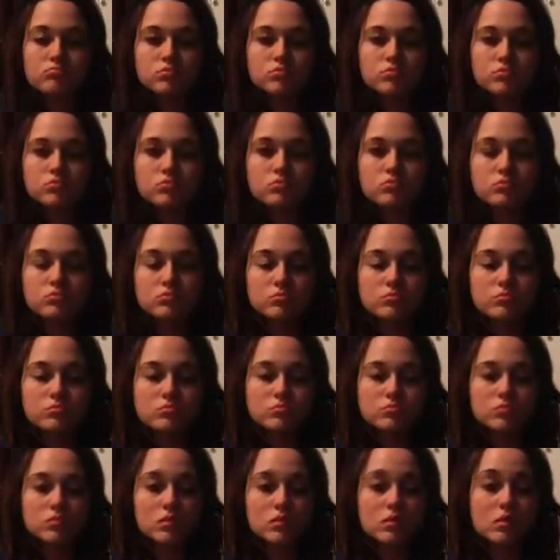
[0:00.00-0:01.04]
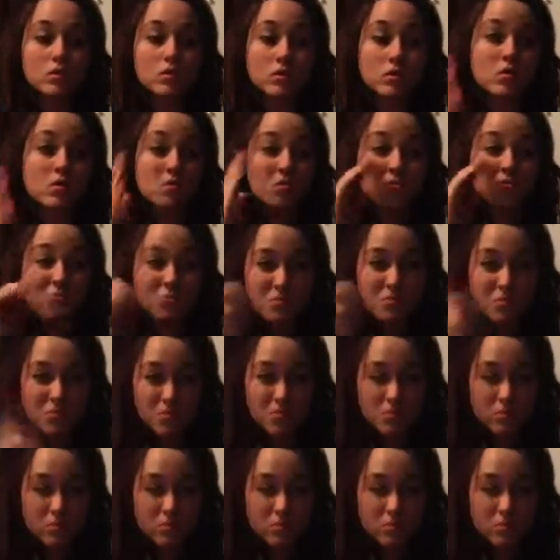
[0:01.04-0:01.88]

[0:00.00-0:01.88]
On the other side was the pulmonary